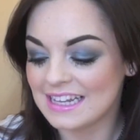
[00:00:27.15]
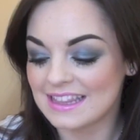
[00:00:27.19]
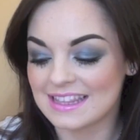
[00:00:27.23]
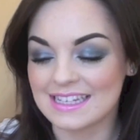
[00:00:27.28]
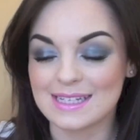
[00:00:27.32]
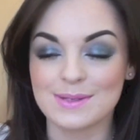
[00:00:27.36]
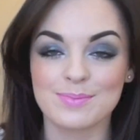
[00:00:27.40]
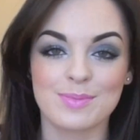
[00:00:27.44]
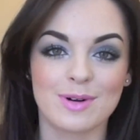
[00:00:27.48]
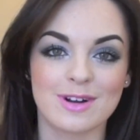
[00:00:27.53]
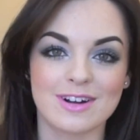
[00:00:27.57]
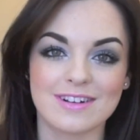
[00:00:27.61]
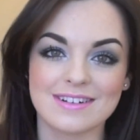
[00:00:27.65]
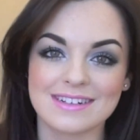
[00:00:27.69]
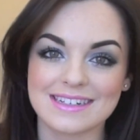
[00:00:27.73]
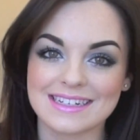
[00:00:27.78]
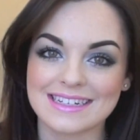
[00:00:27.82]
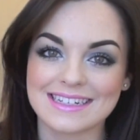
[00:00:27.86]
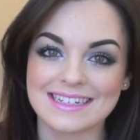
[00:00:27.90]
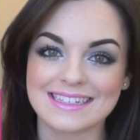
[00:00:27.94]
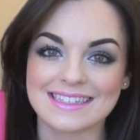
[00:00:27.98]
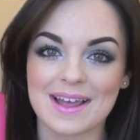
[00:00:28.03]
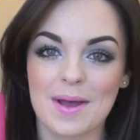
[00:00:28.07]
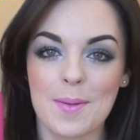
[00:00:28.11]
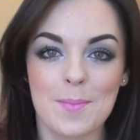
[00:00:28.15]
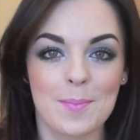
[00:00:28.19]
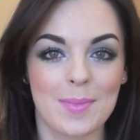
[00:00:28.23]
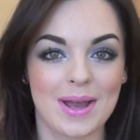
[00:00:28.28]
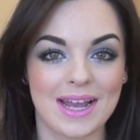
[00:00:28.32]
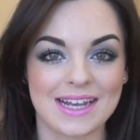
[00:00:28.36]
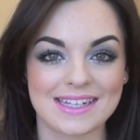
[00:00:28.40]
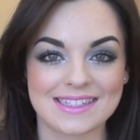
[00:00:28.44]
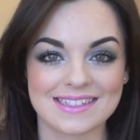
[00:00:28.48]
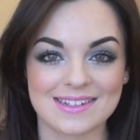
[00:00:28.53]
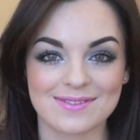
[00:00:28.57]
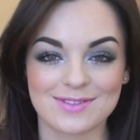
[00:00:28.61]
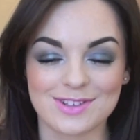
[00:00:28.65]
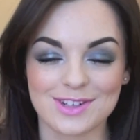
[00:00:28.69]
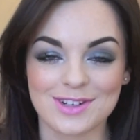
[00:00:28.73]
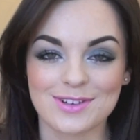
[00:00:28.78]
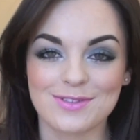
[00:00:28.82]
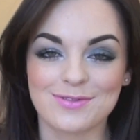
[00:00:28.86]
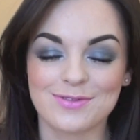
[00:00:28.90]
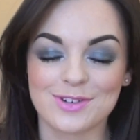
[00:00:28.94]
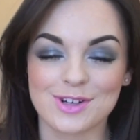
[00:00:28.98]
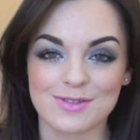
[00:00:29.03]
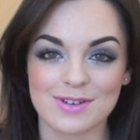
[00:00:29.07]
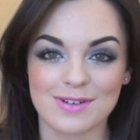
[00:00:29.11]
This product is amazing. I've done a
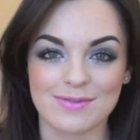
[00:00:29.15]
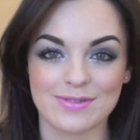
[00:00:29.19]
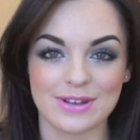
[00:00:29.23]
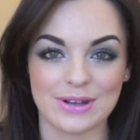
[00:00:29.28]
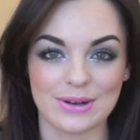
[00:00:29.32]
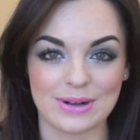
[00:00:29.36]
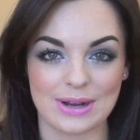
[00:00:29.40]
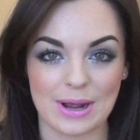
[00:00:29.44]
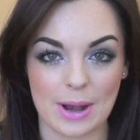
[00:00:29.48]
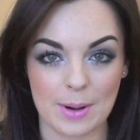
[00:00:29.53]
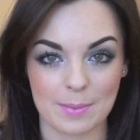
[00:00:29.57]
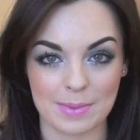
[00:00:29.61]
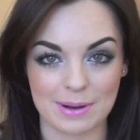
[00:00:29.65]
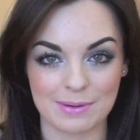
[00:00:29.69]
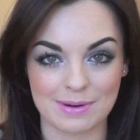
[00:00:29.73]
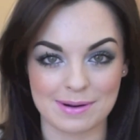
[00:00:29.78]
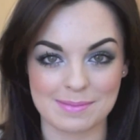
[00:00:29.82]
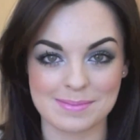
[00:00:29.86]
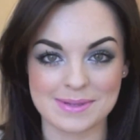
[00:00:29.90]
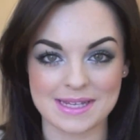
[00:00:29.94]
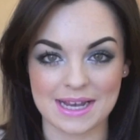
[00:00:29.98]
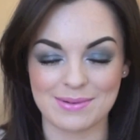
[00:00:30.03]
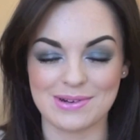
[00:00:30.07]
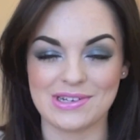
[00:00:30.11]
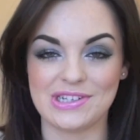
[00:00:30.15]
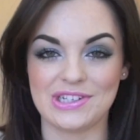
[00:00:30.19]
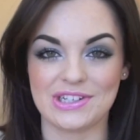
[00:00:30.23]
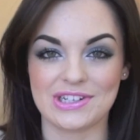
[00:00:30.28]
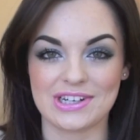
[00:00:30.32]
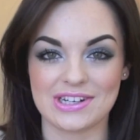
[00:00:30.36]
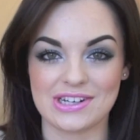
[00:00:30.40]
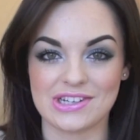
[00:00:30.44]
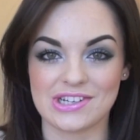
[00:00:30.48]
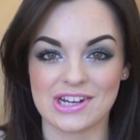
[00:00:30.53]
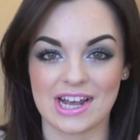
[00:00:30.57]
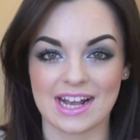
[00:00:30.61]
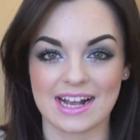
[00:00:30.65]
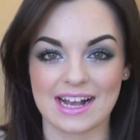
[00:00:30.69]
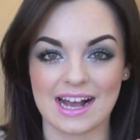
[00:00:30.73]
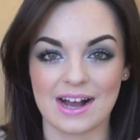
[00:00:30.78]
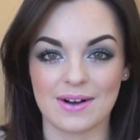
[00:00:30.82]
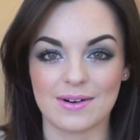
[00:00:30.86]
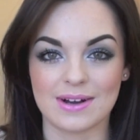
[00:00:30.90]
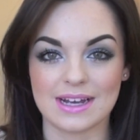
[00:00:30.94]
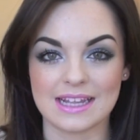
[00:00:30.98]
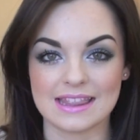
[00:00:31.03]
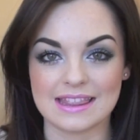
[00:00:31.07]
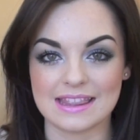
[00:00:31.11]
full review on it on my website, which you can check
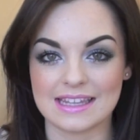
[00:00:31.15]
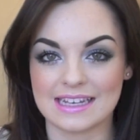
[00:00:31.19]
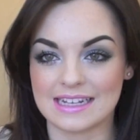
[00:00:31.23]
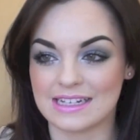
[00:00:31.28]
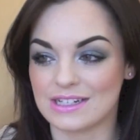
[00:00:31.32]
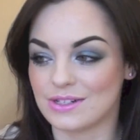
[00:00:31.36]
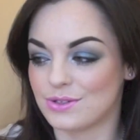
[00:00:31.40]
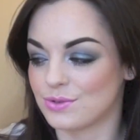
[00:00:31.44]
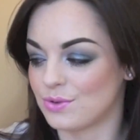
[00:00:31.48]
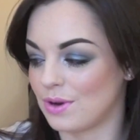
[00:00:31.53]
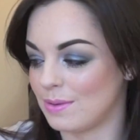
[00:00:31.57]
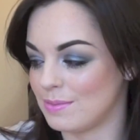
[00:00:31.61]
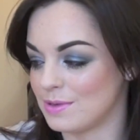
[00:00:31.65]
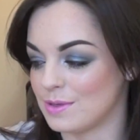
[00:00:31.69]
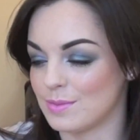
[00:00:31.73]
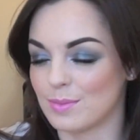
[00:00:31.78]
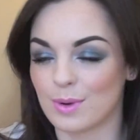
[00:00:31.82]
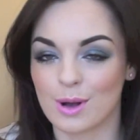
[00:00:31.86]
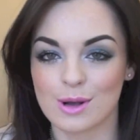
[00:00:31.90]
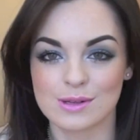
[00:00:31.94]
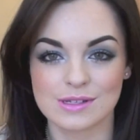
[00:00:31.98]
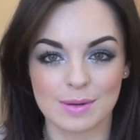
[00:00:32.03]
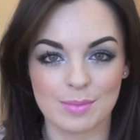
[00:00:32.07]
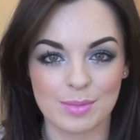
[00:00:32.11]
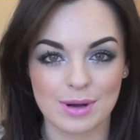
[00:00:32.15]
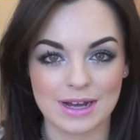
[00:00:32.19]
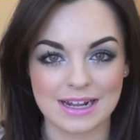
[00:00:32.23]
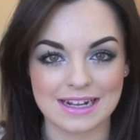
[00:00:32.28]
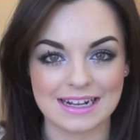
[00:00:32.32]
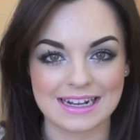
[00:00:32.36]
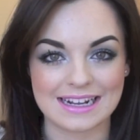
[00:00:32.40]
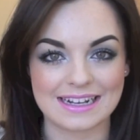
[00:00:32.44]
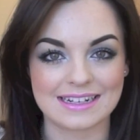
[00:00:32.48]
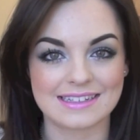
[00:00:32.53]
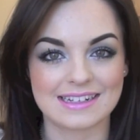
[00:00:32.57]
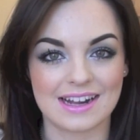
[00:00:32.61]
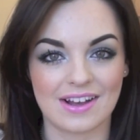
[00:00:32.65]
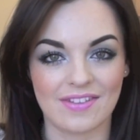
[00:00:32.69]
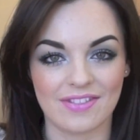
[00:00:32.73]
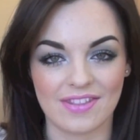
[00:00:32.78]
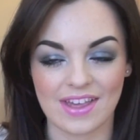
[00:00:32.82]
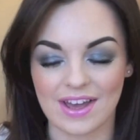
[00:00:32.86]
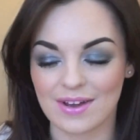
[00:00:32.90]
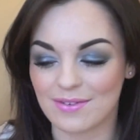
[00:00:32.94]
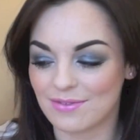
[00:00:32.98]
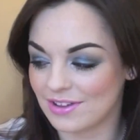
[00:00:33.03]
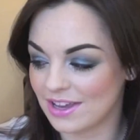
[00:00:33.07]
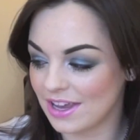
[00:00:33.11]
out in the description box. I'll put a link down
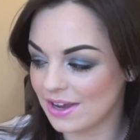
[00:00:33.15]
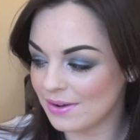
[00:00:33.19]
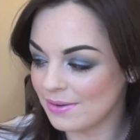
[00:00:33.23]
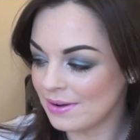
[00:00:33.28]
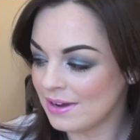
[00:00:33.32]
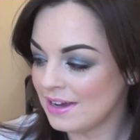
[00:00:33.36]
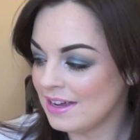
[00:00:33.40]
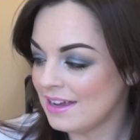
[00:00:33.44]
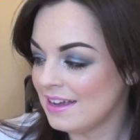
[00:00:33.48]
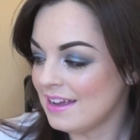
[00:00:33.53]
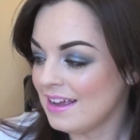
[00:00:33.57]
there for you.